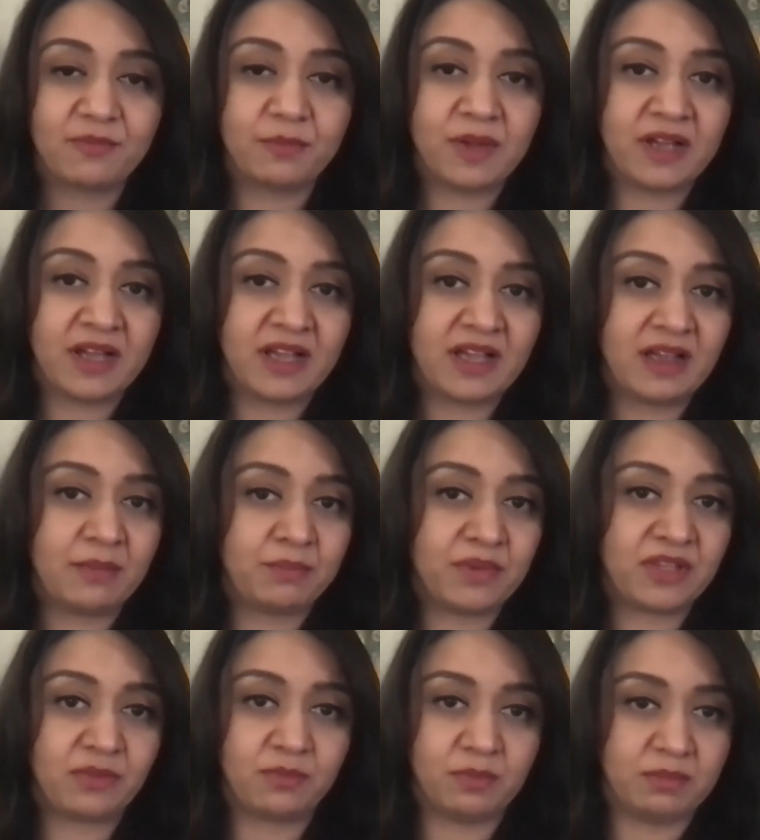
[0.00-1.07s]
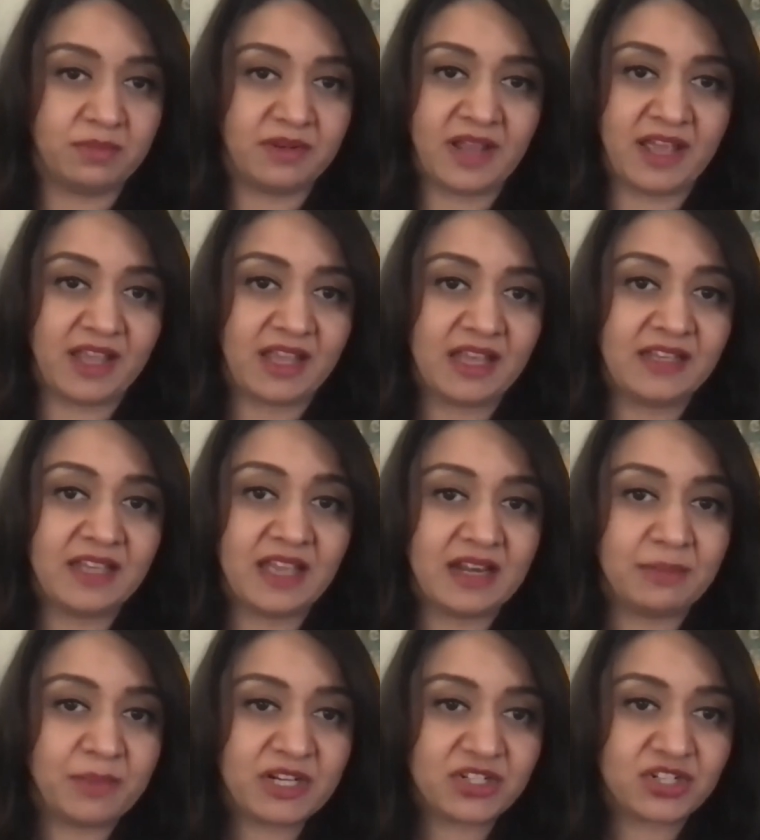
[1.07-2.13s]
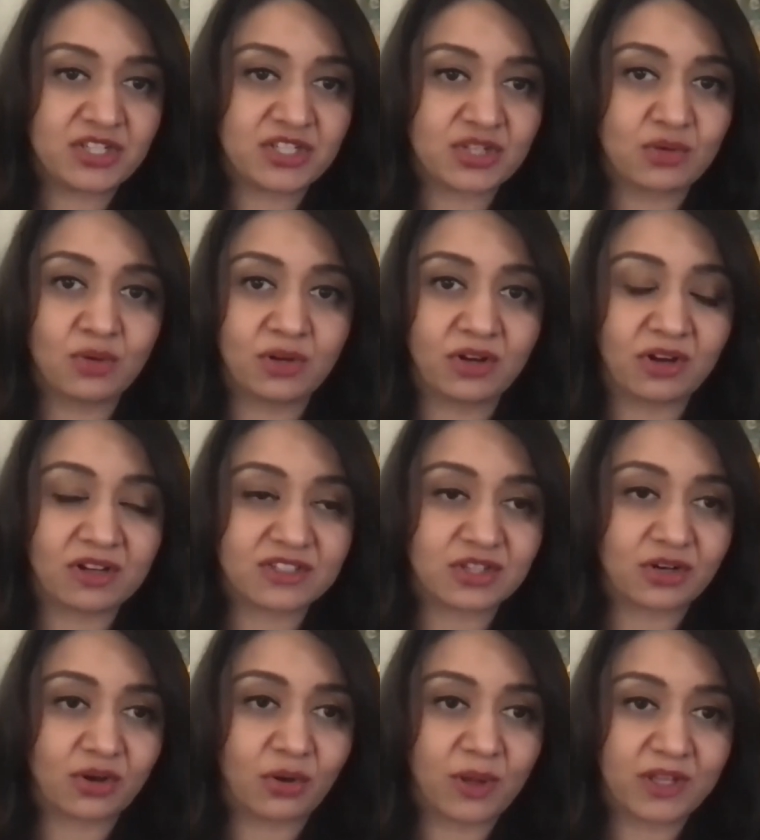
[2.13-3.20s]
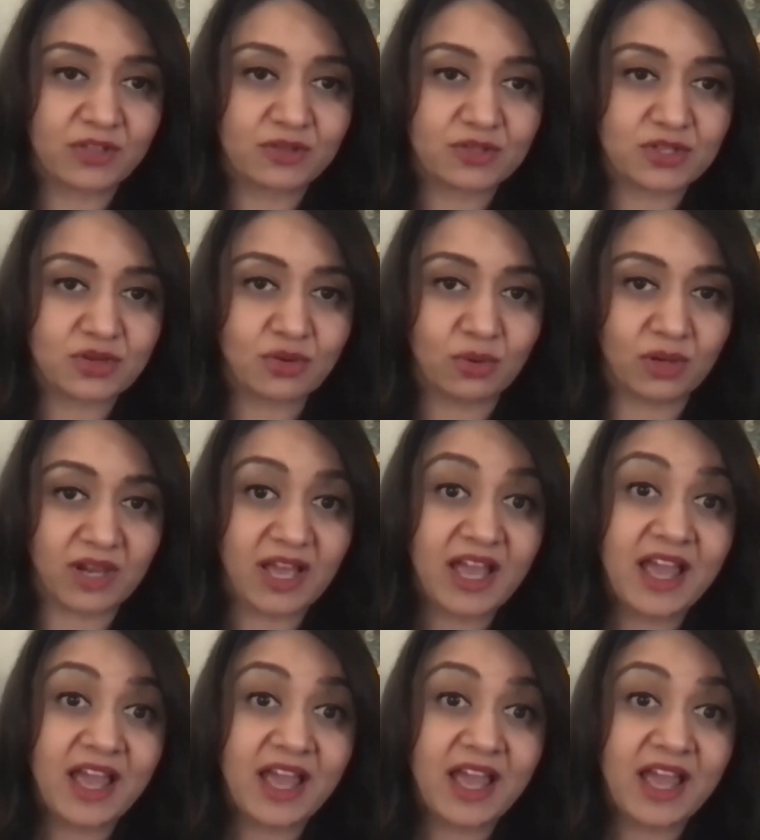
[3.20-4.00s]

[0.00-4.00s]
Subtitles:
like in the elementary school, girls are going to school.